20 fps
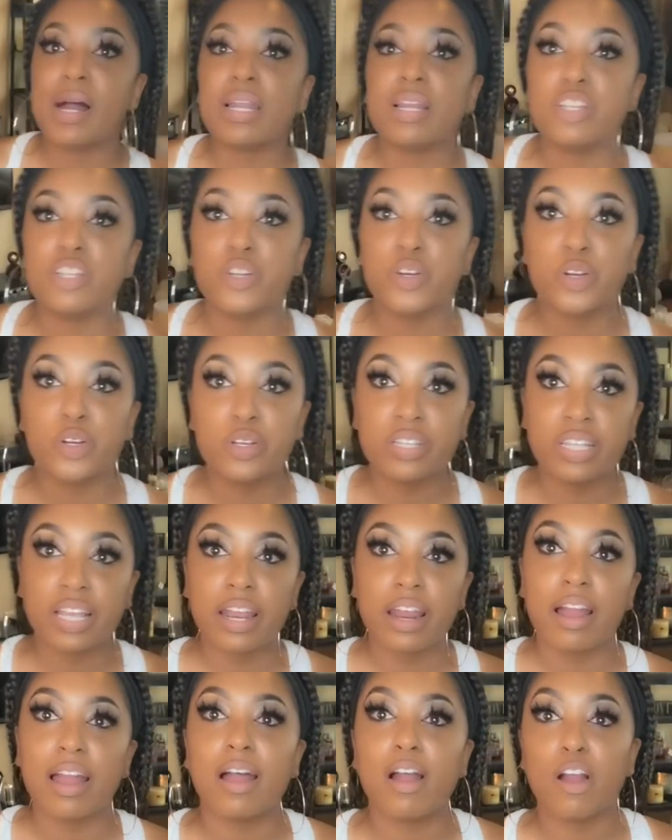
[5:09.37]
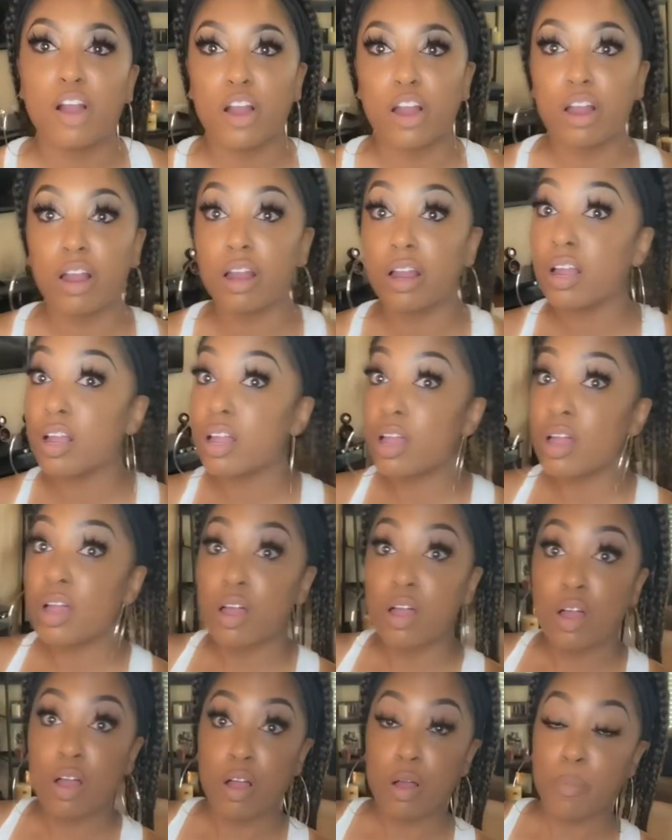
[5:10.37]
girls that are
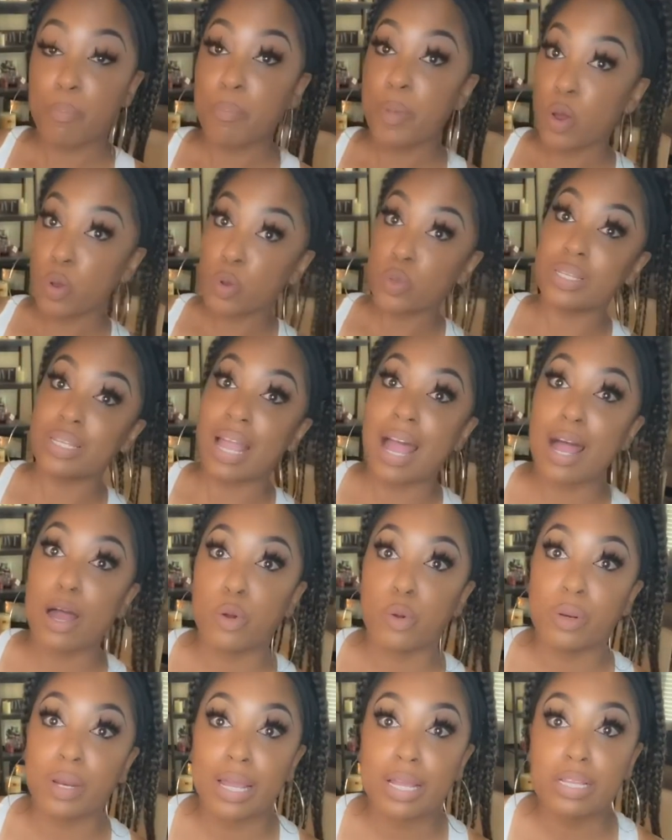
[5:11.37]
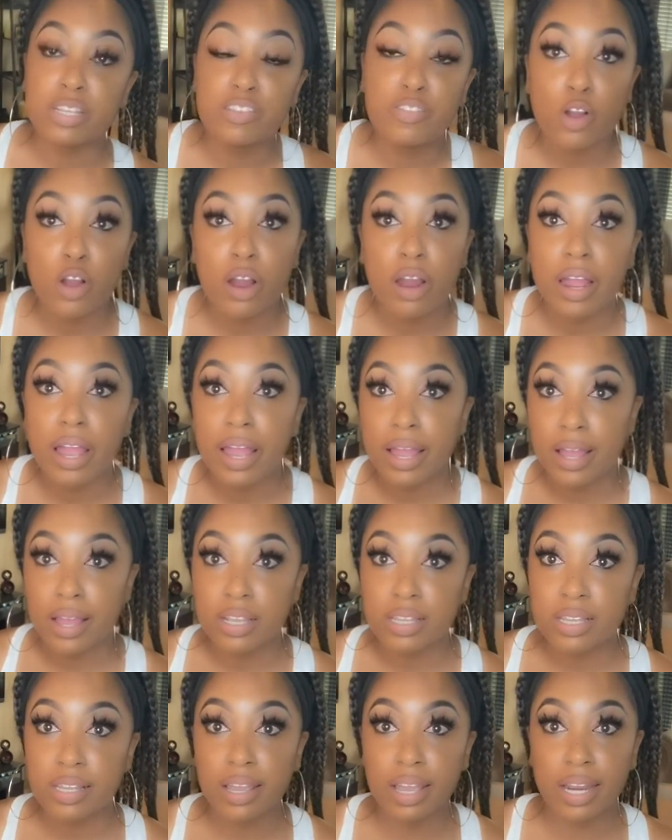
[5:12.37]
post out as far as
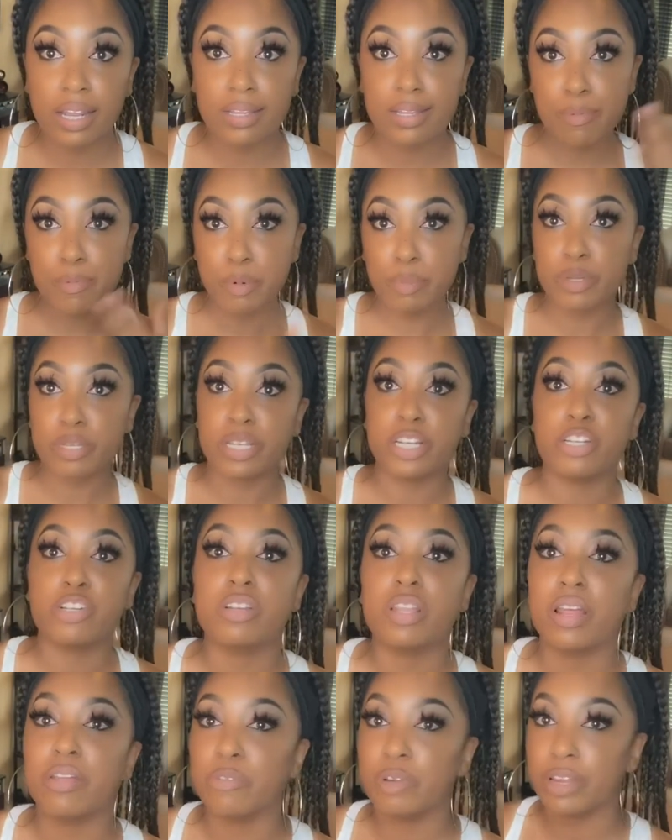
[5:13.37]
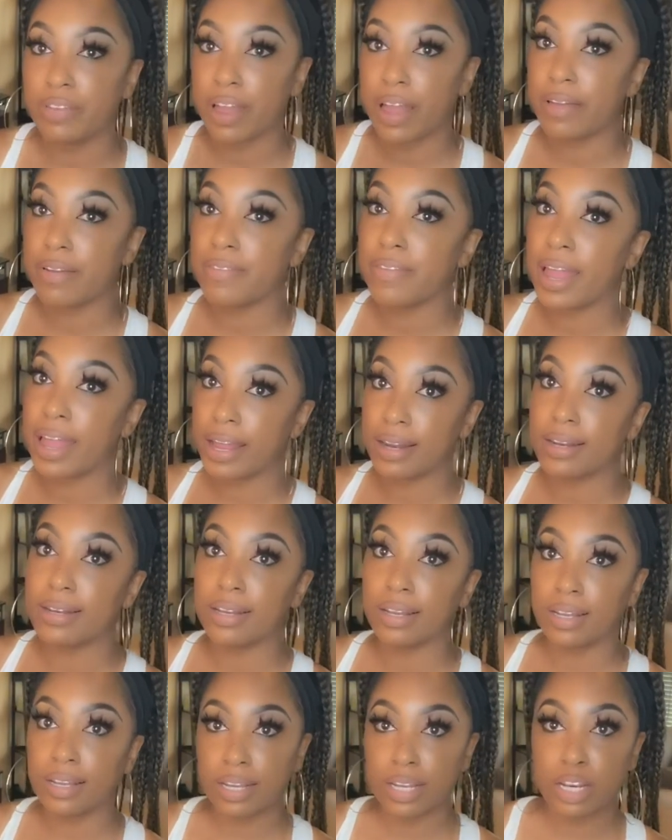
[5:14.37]
any type of procedure that we have had
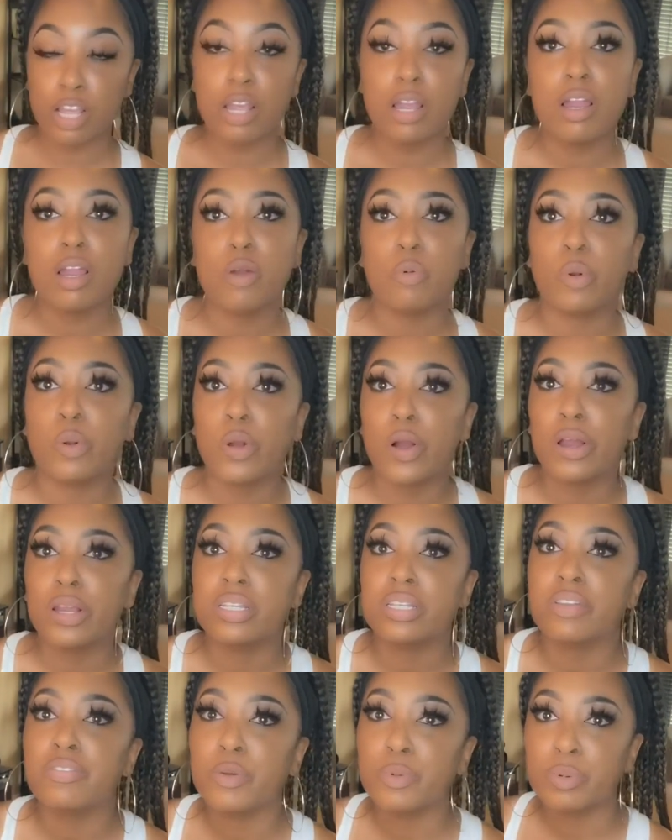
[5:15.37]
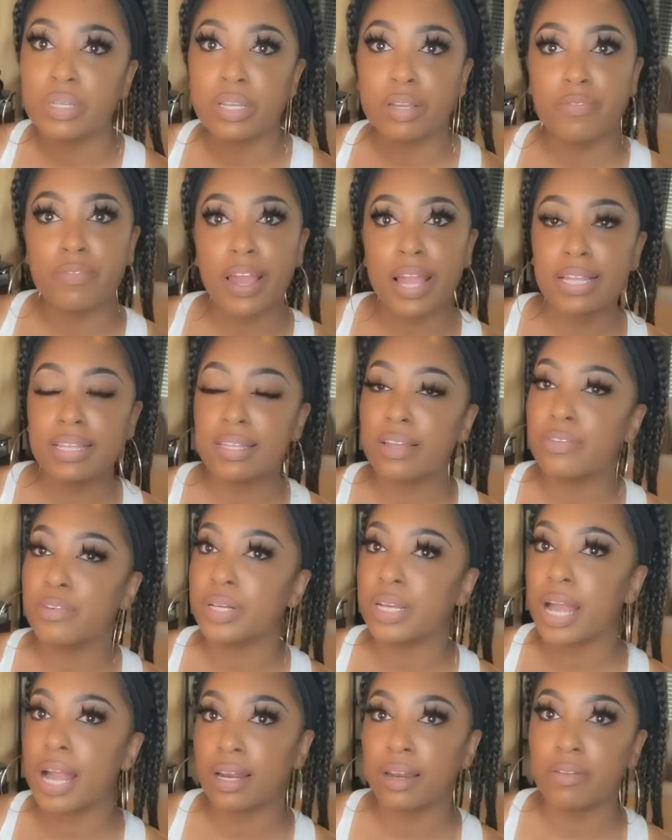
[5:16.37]
done, regardless if it was invasive or
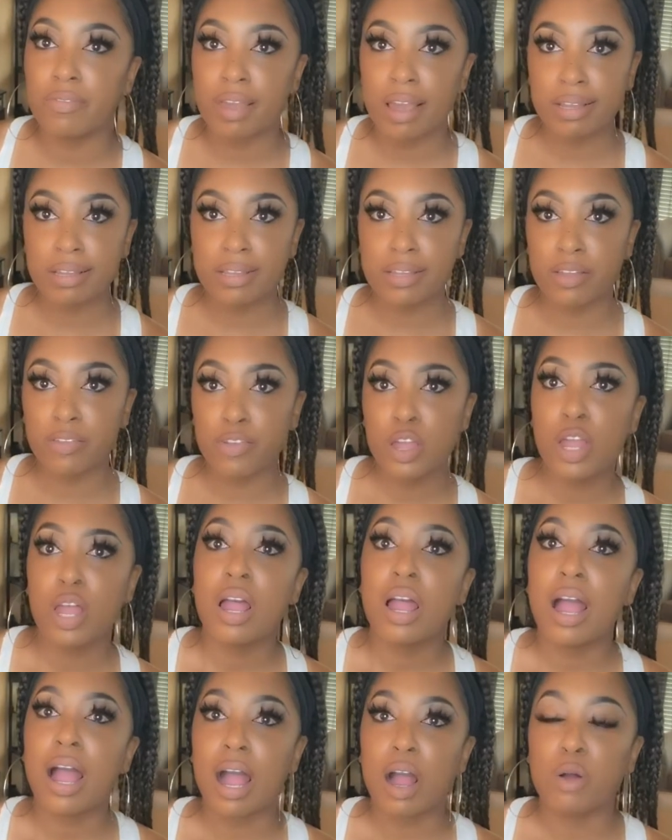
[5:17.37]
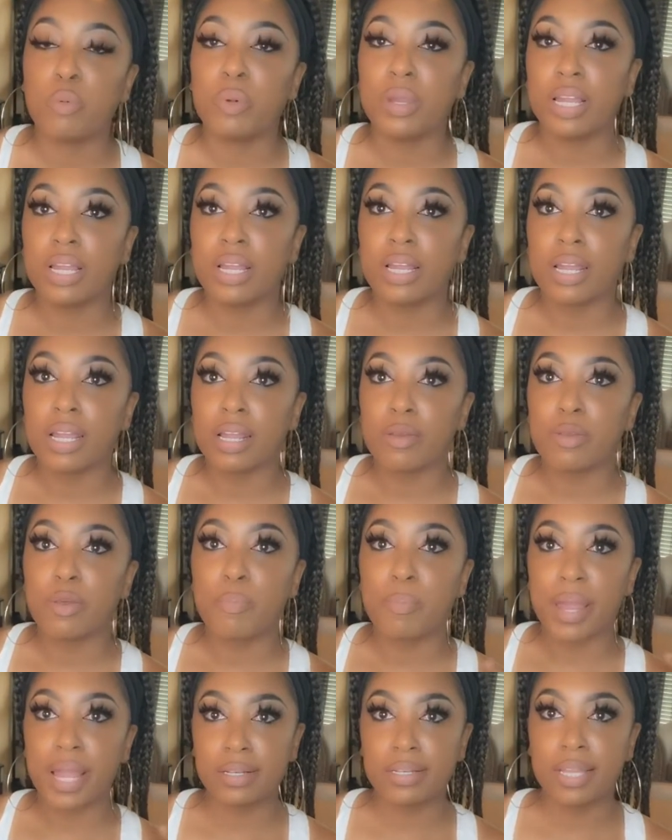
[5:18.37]
non-invasive, how we can
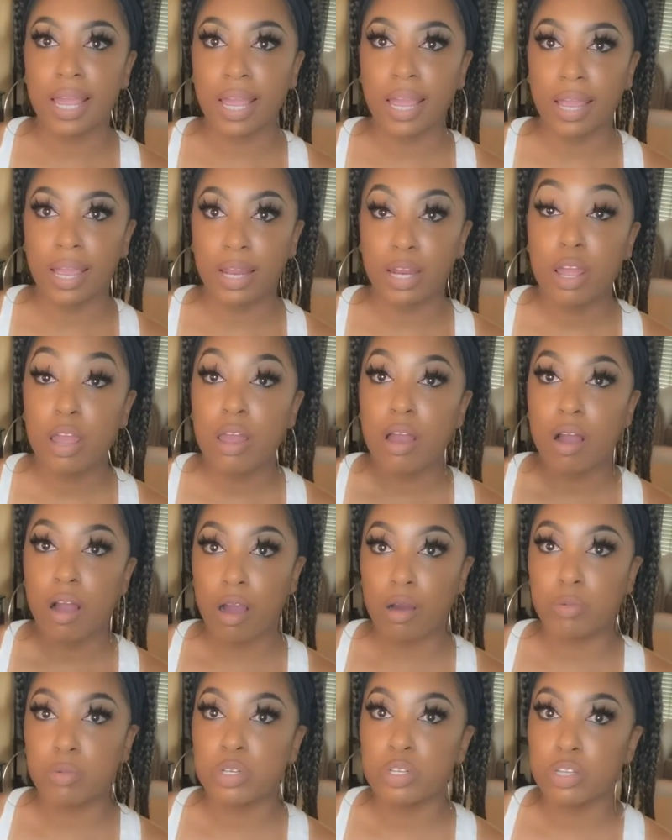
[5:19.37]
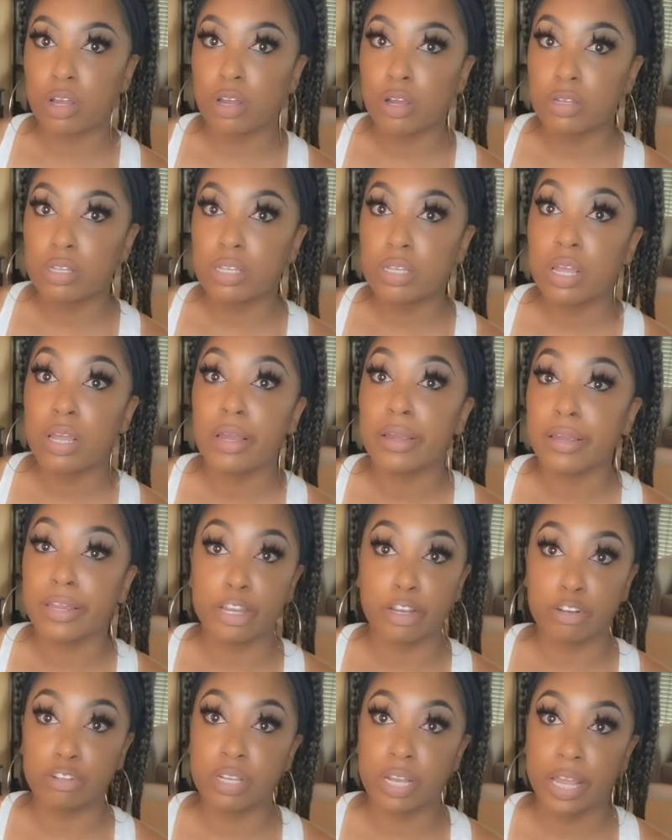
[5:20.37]
maintain our results years
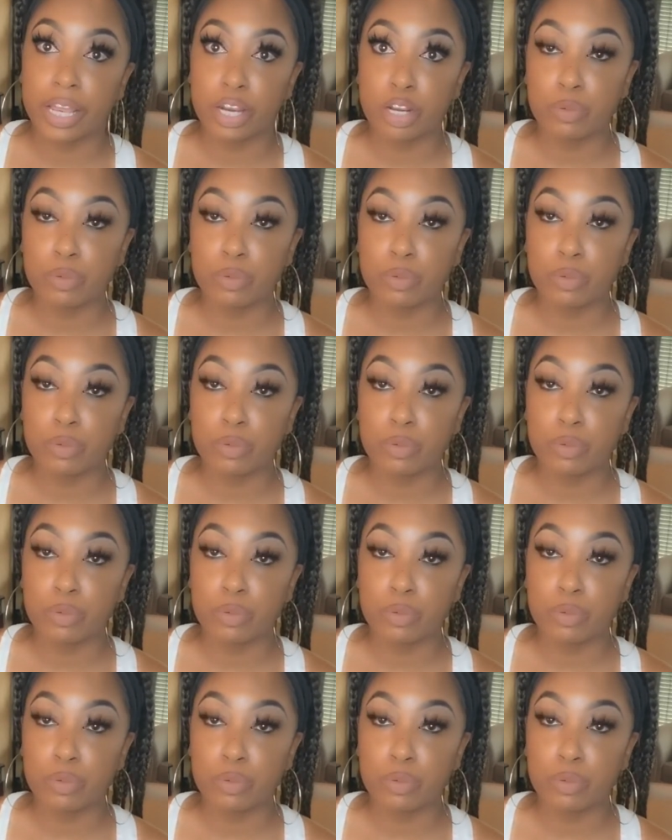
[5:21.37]
later.